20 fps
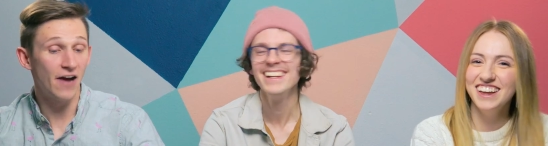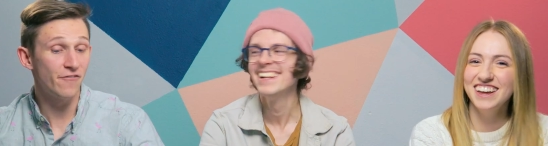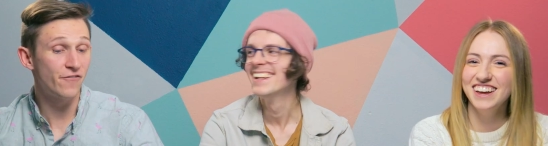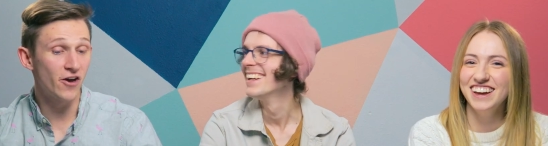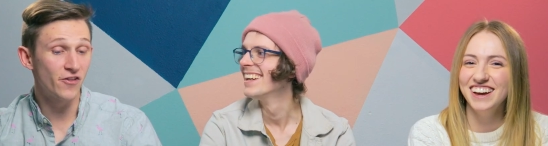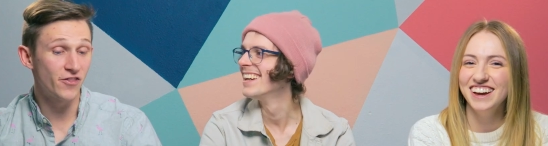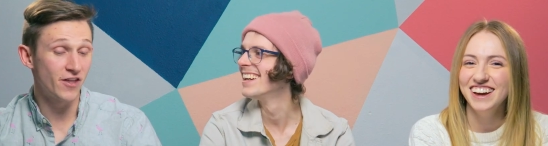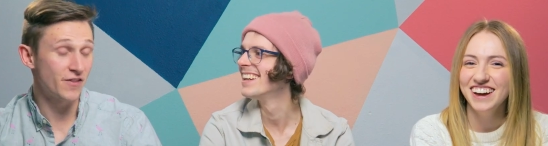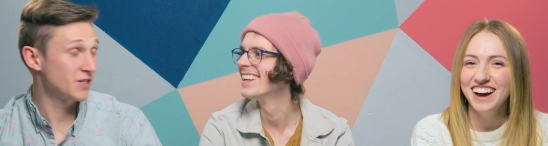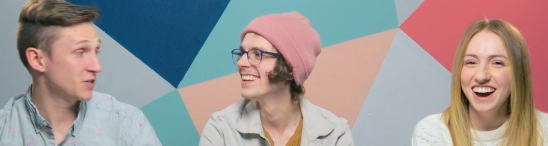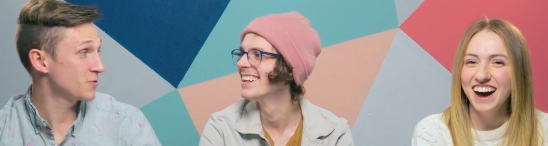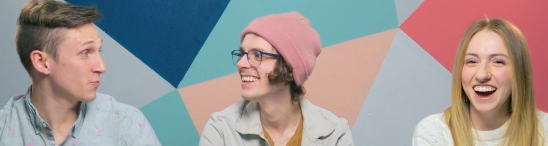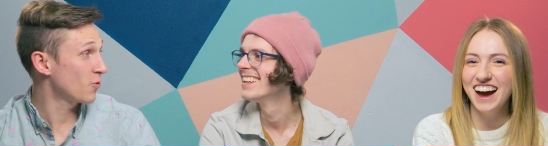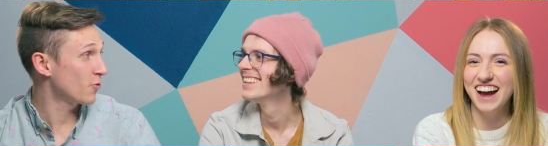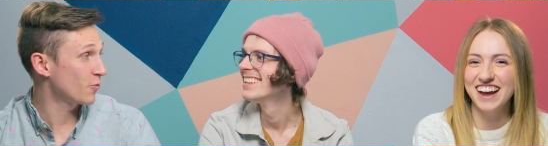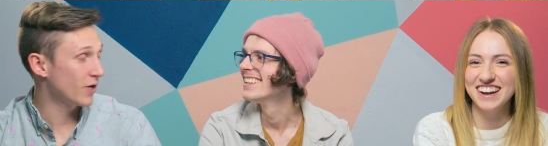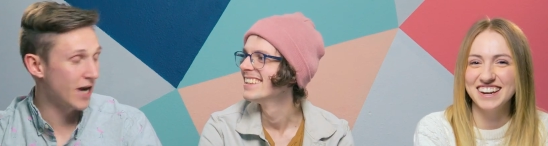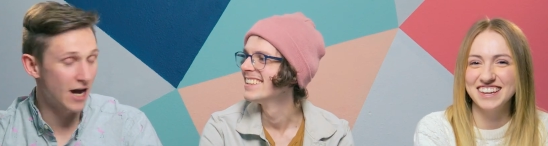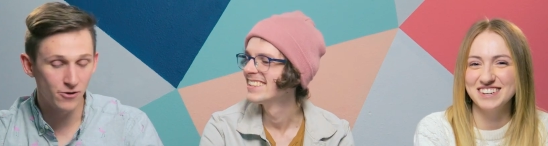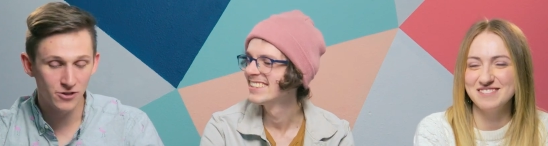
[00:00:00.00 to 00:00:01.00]
Speaker 1: I felt that this morning
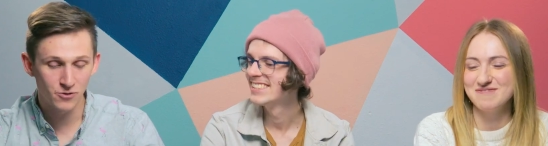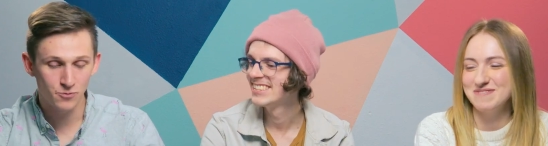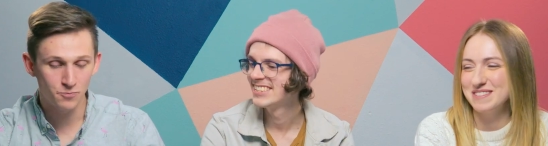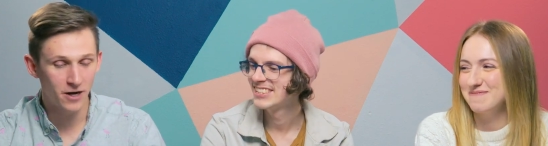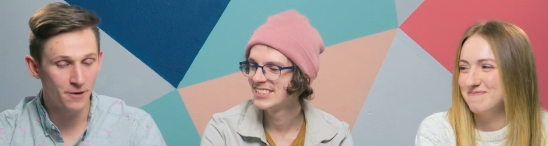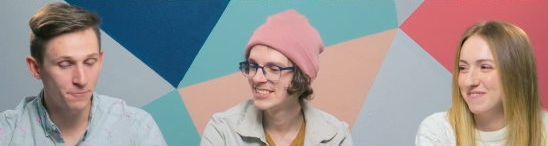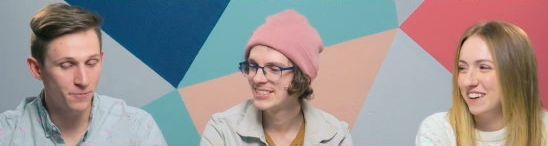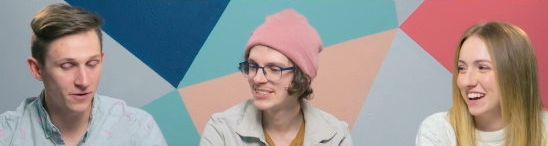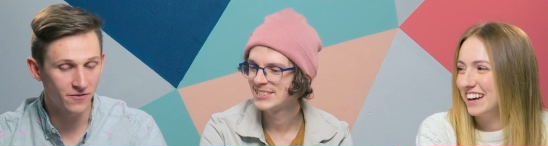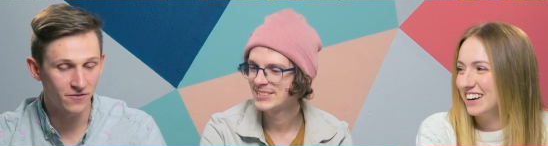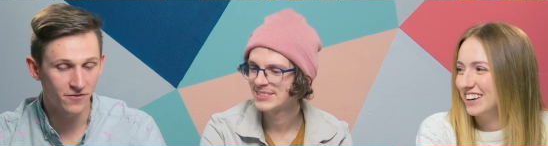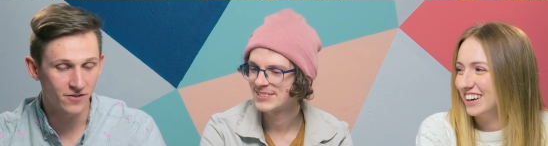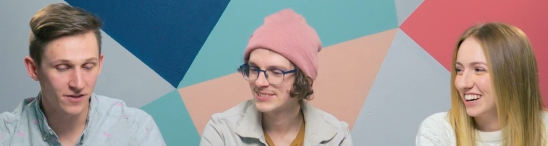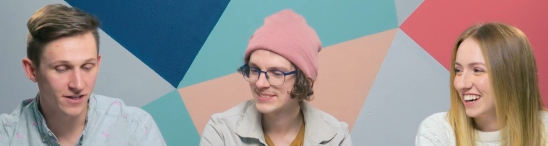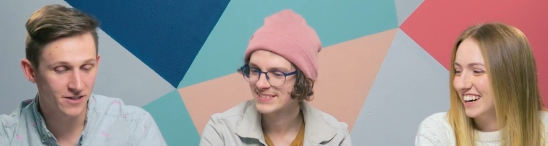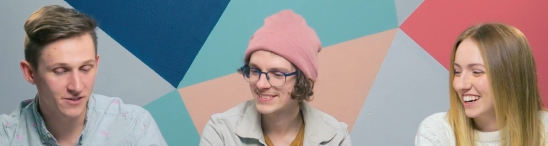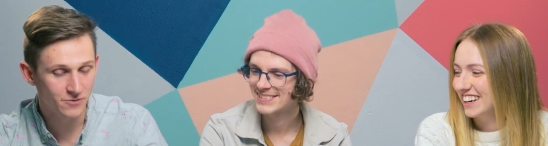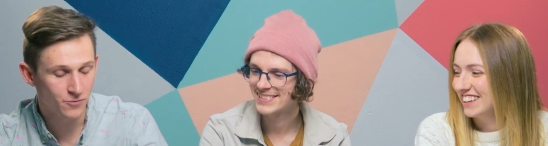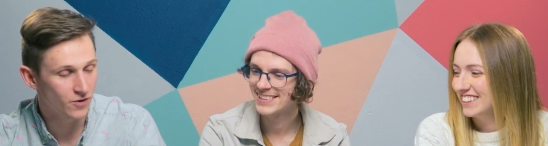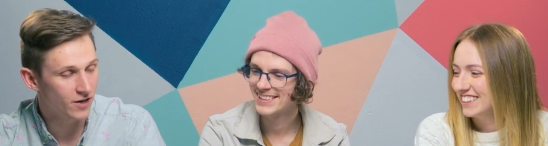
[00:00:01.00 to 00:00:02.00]
when I was prepping for
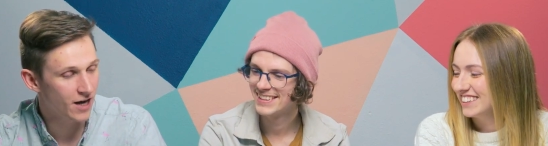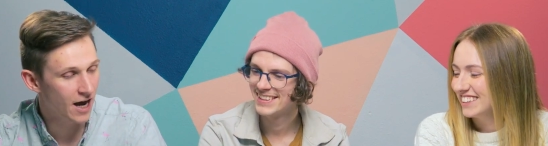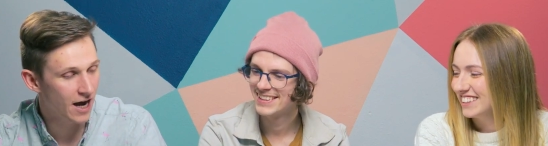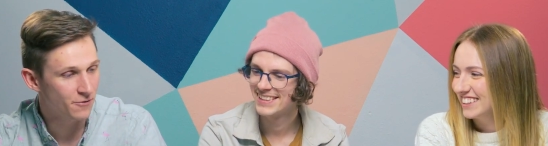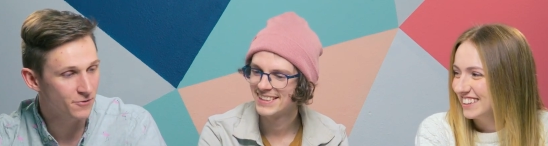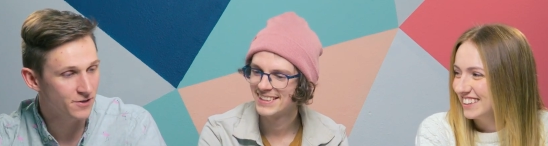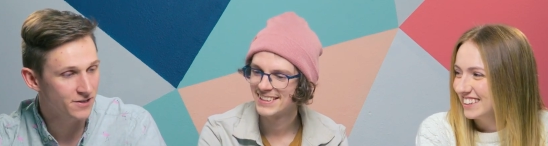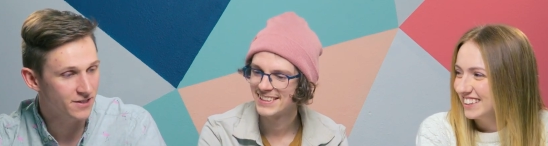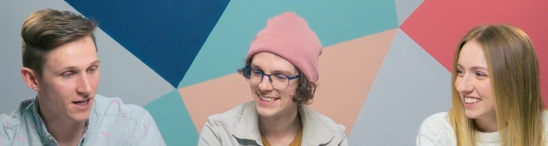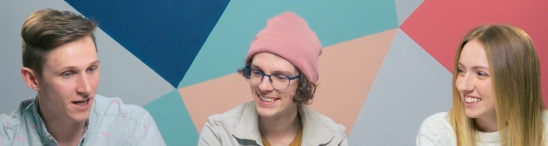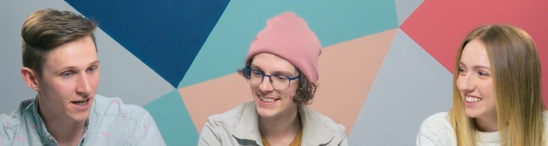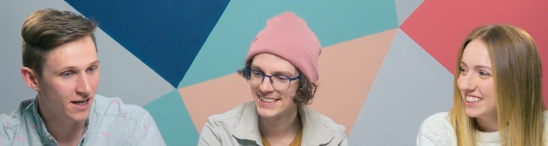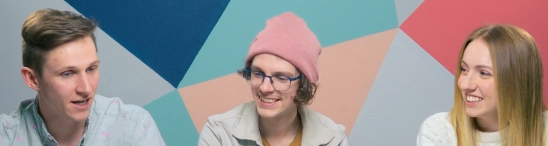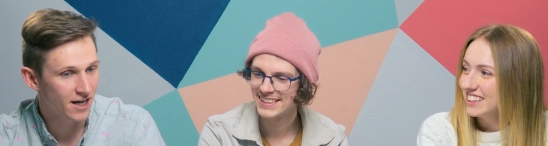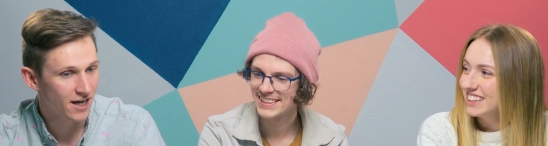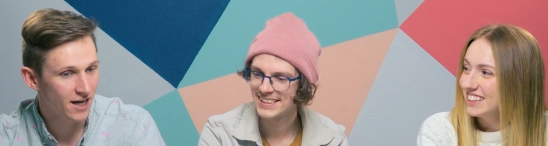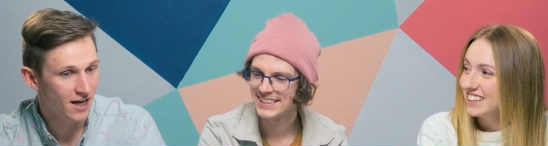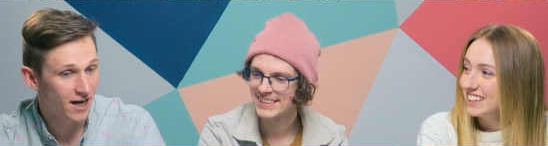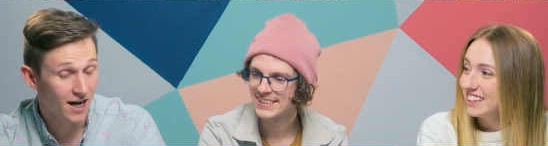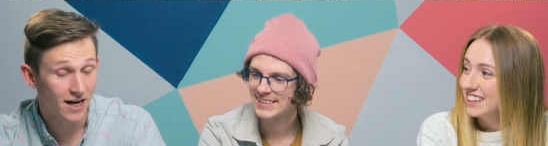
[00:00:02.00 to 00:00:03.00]
this one. I was
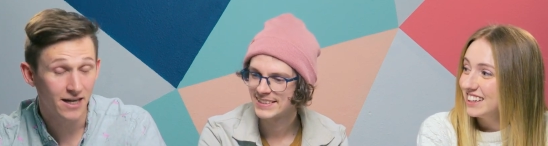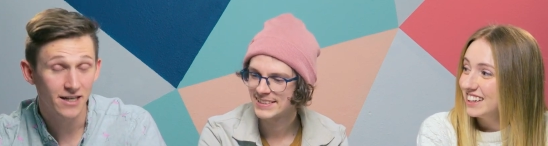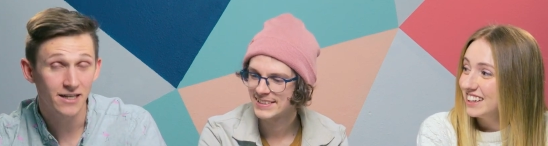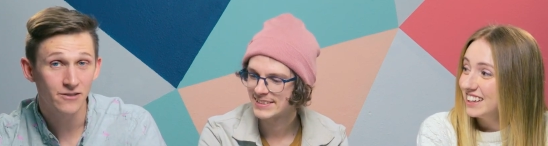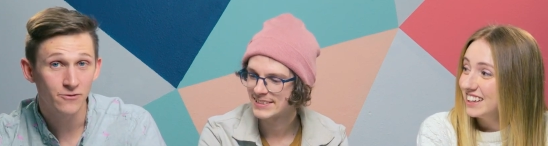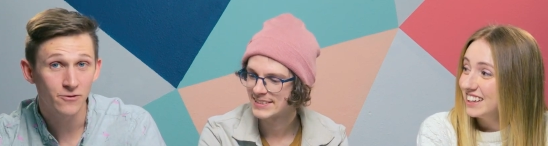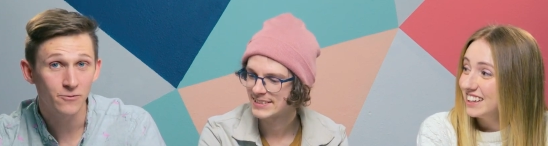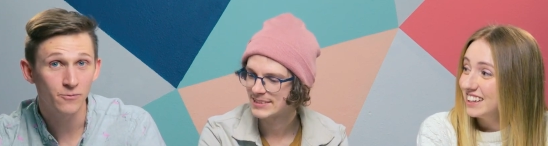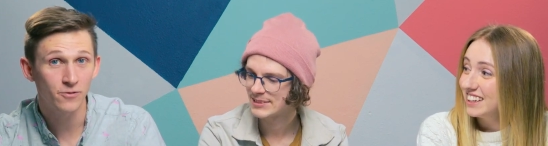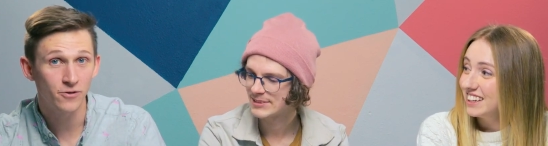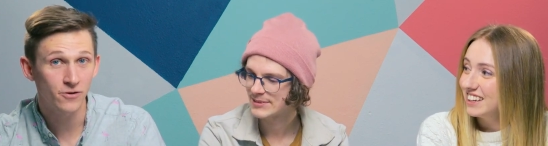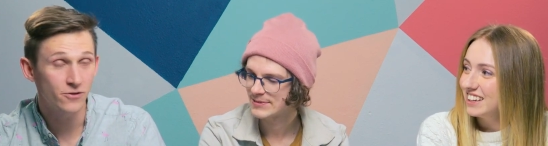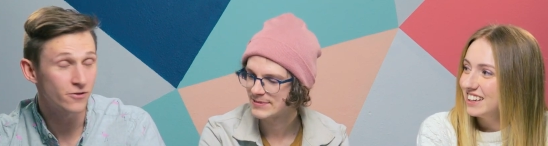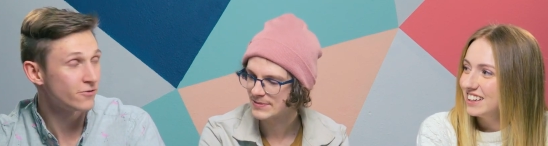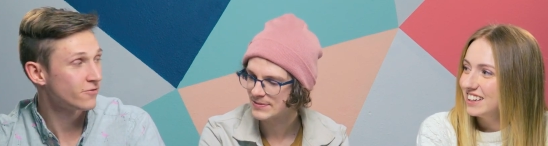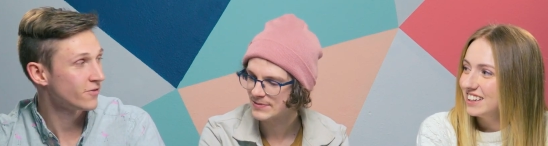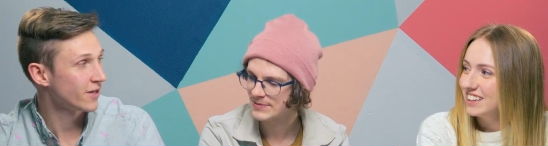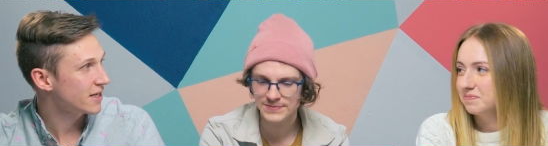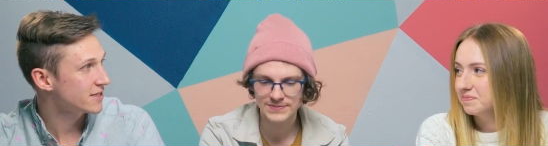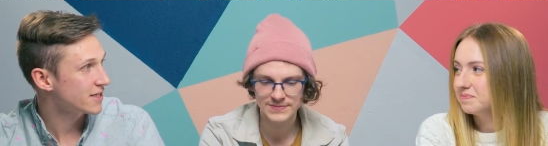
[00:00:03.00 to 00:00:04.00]
like, I need to
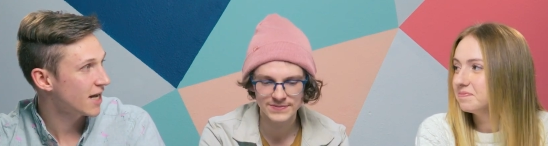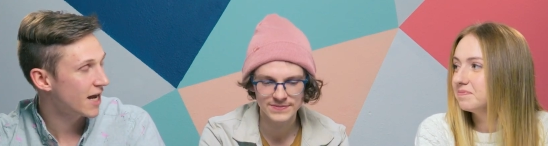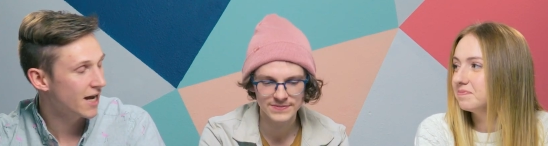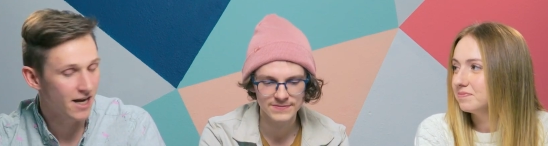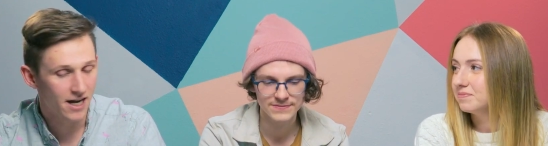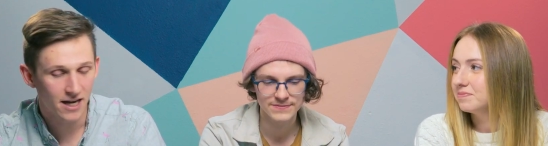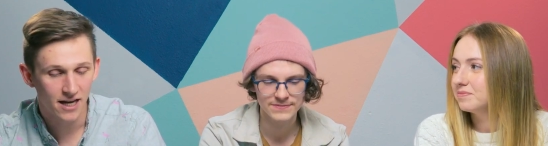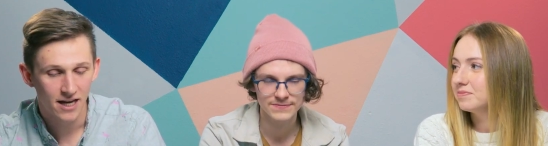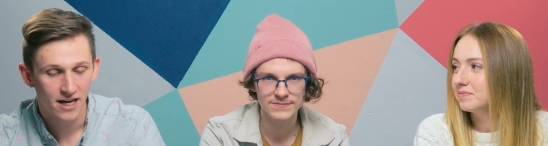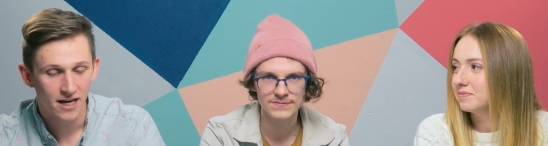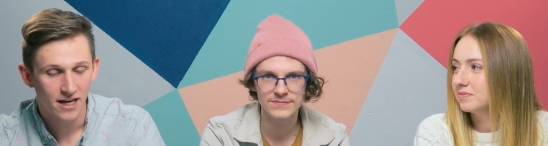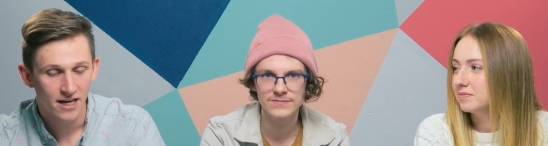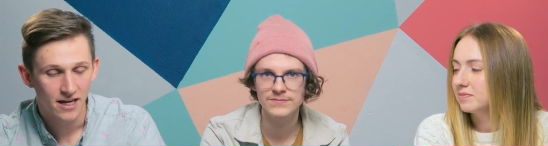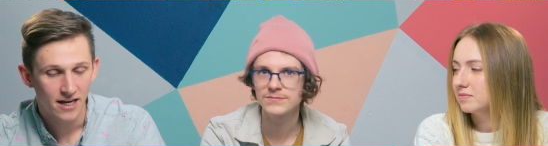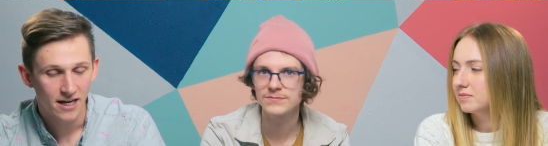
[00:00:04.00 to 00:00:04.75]
improve, because I